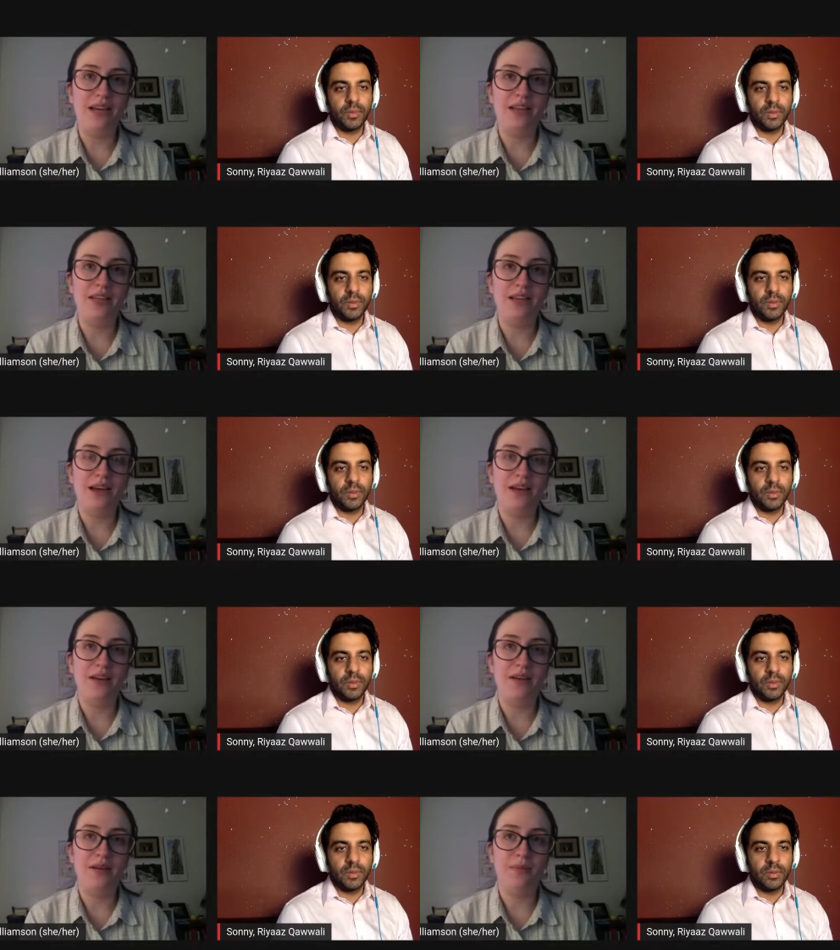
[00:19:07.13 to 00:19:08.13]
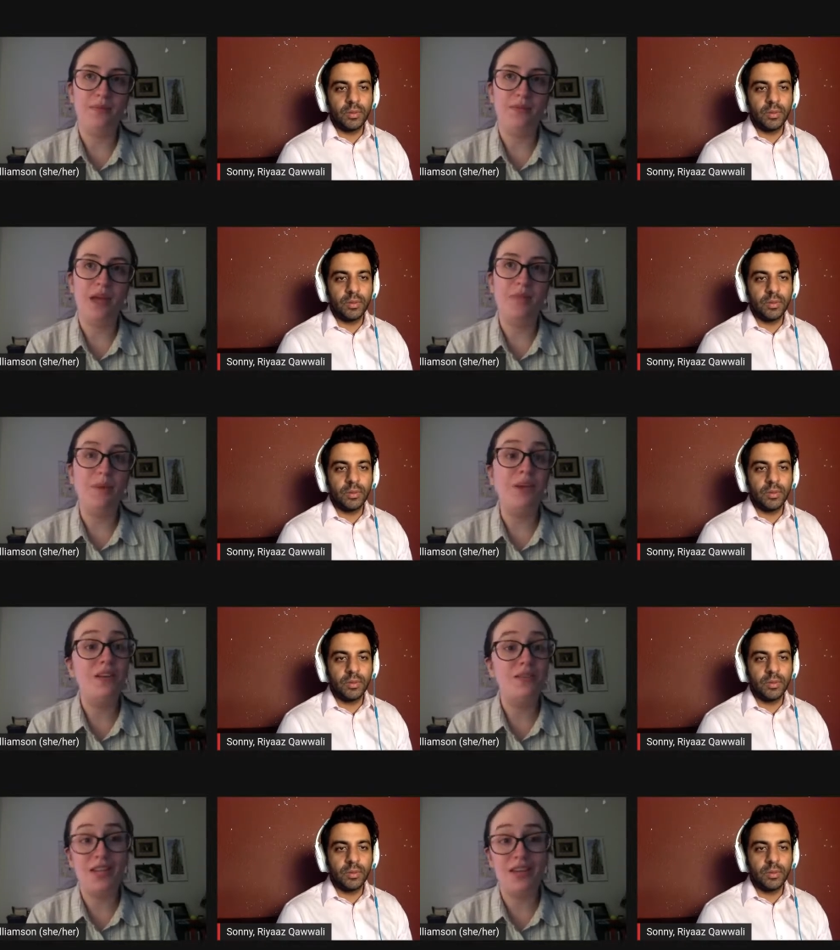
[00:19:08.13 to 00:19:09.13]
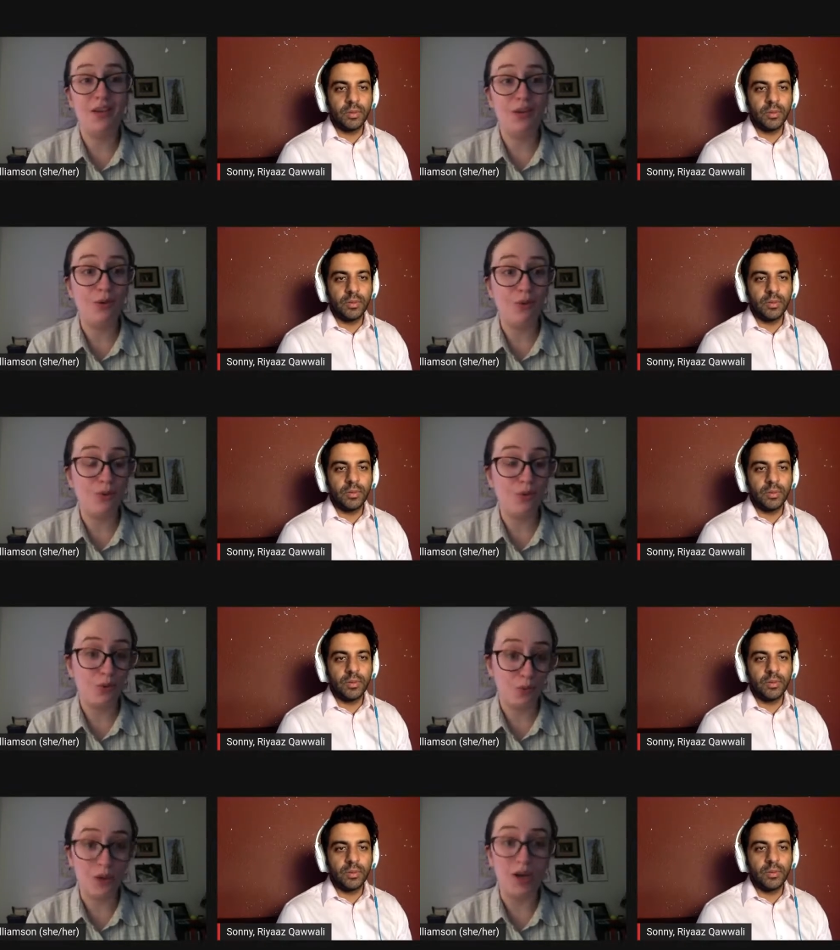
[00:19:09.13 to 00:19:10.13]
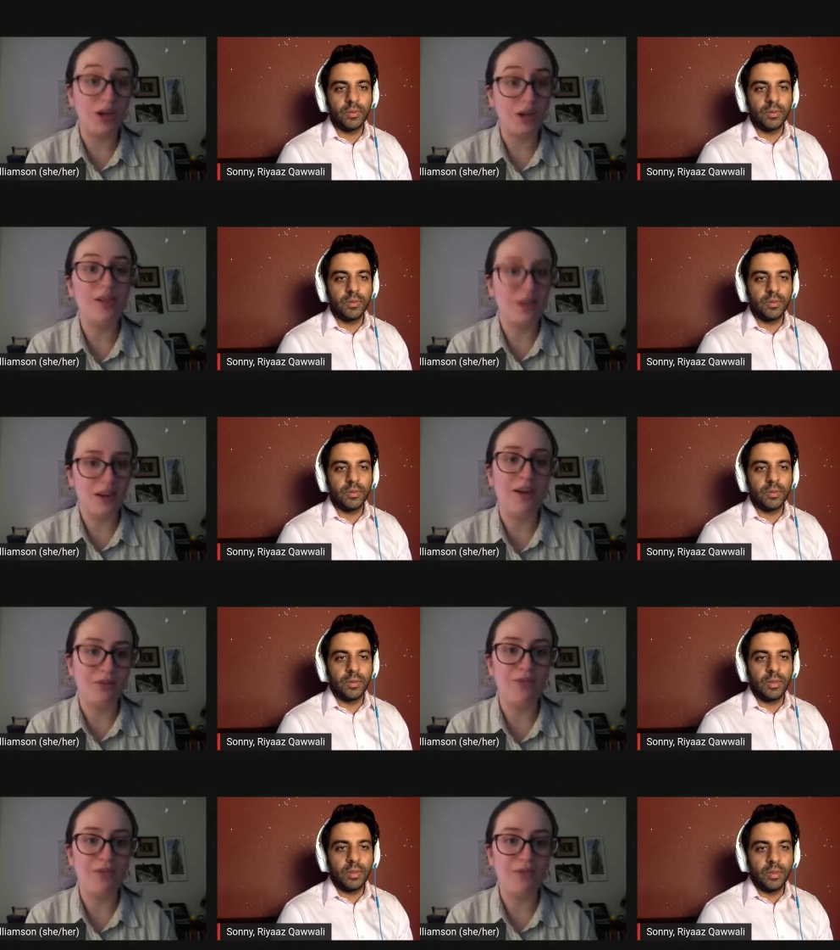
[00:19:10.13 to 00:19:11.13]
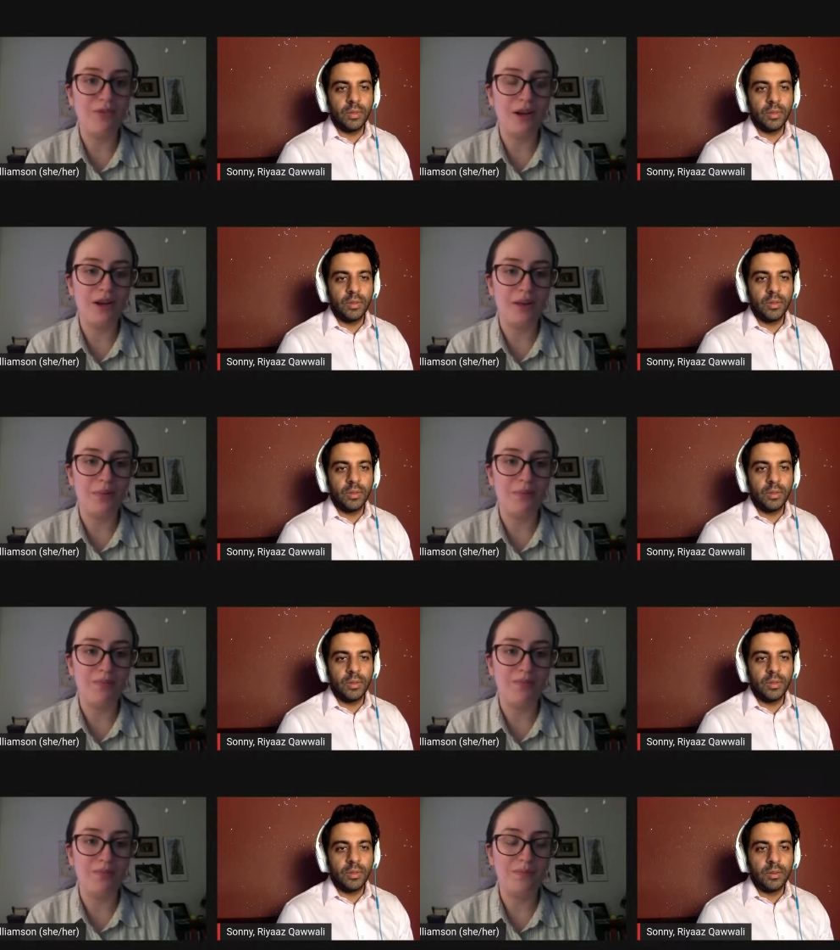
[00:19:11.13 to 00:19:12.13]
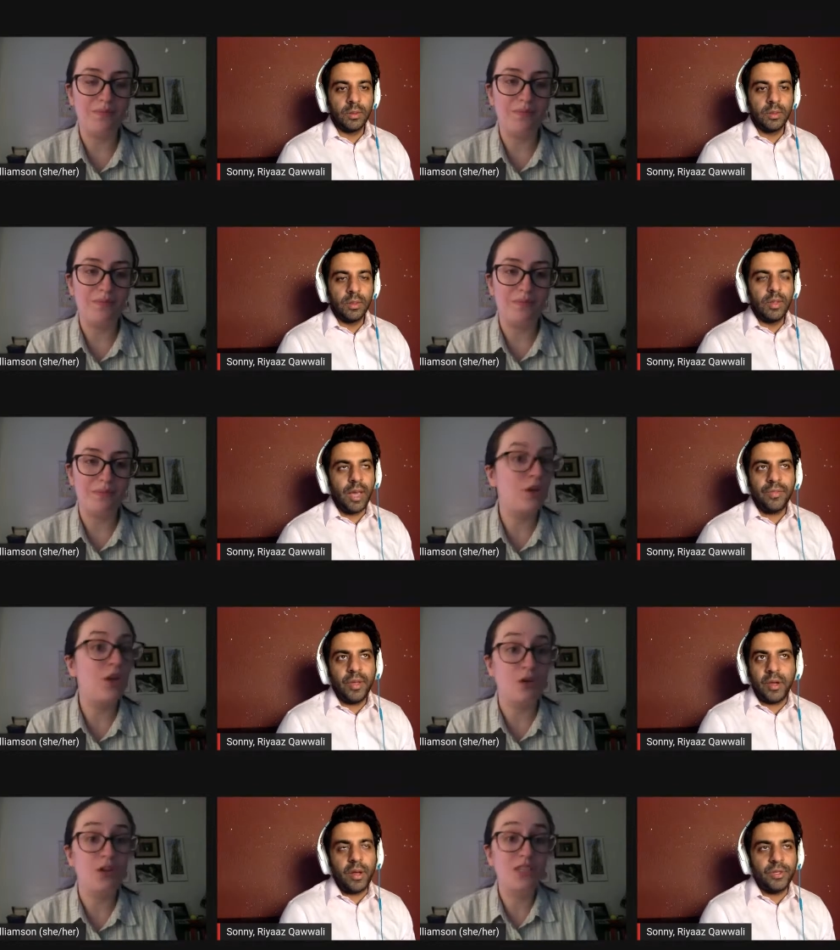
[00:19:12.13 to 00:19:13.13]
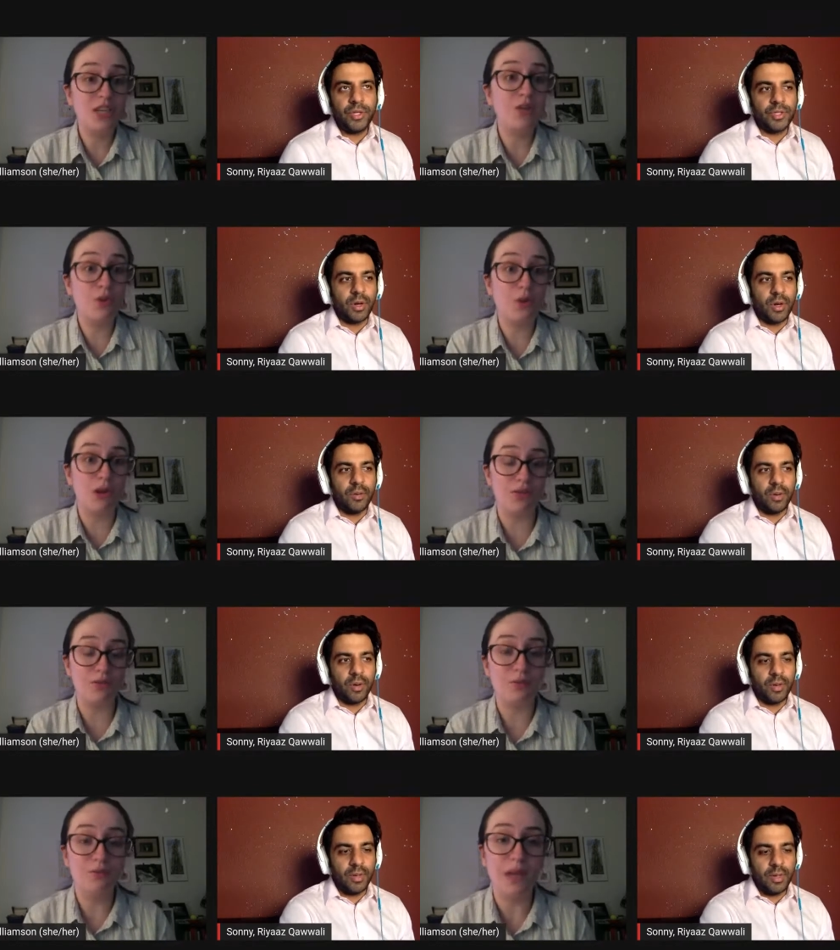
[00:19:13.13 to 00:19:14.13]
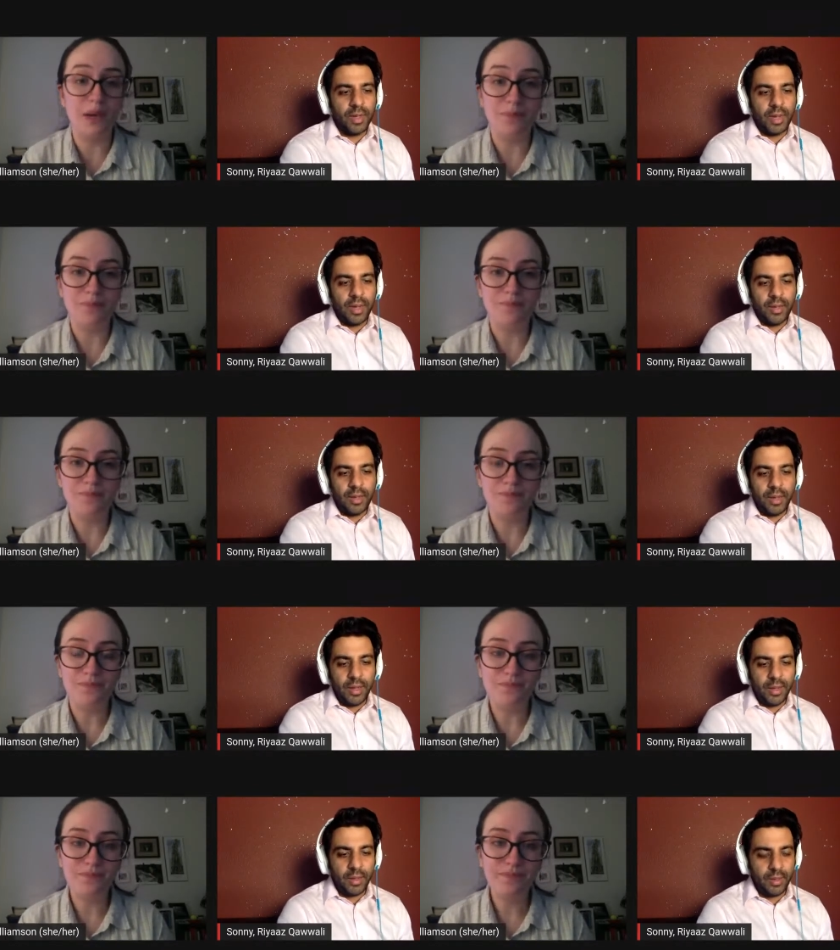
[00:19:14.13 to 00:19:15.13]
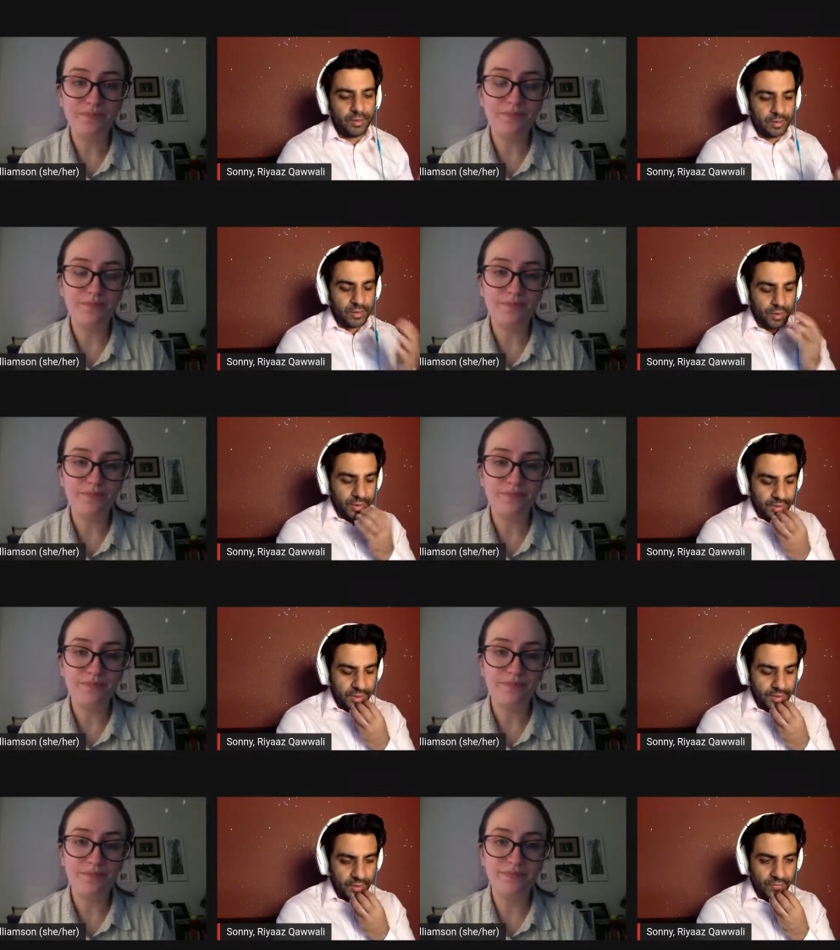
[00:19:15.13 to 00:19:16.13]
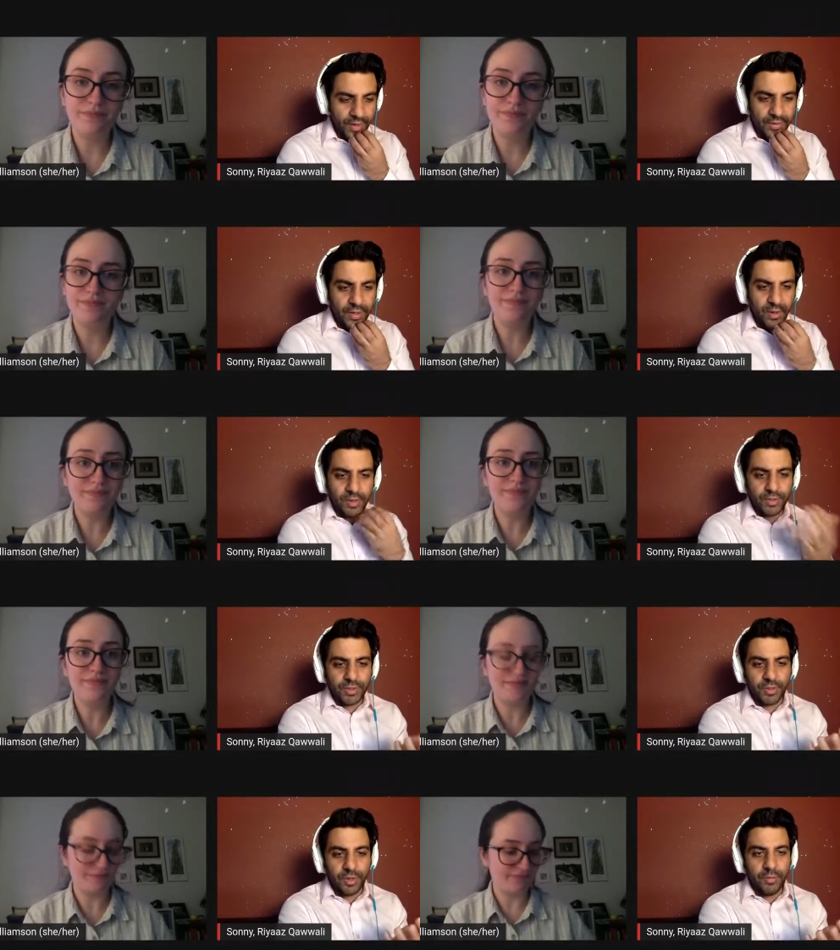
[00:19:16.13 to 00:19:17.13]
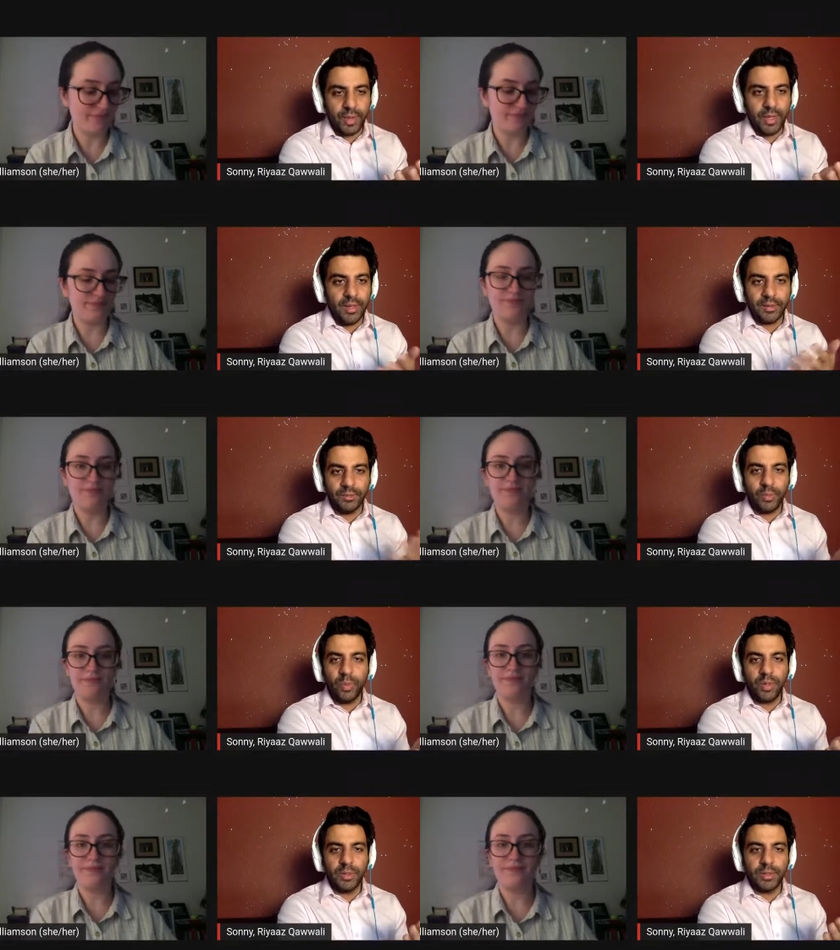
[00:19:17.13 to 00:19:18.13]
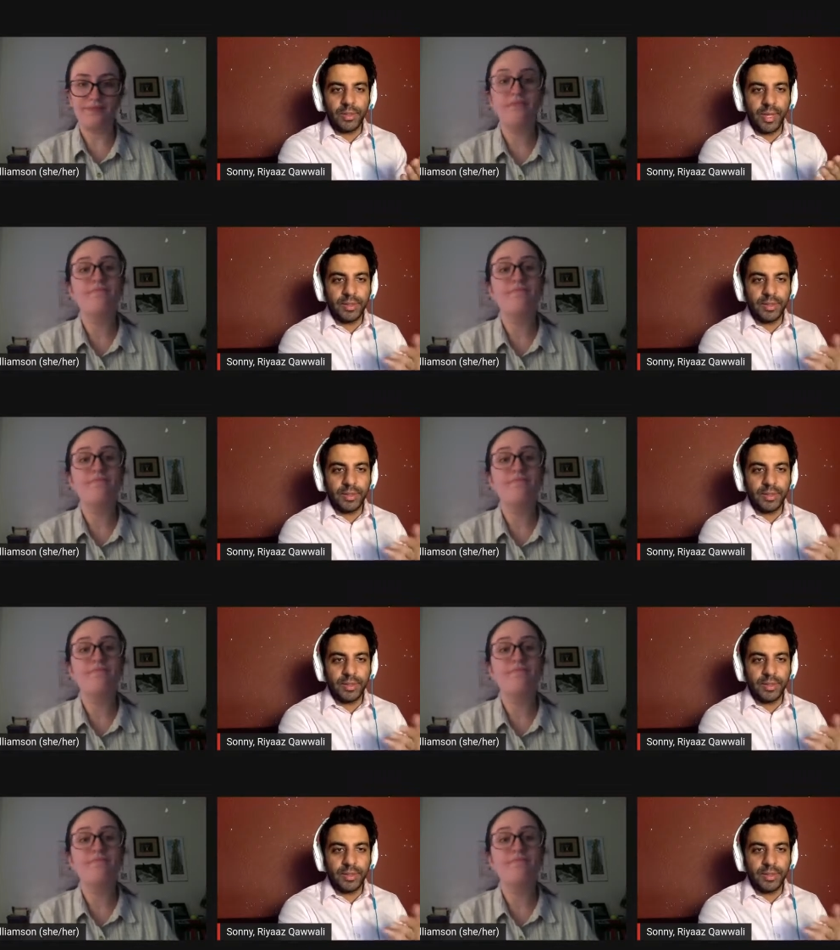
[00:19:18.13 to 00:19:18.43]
Speaker 1: and uh, and maybe continue the work of. Um,
Speaker 2: yeah, I think you know, conscious art. Uh, yeah, yeah. And sorry to cut you off. I think conscious art making is important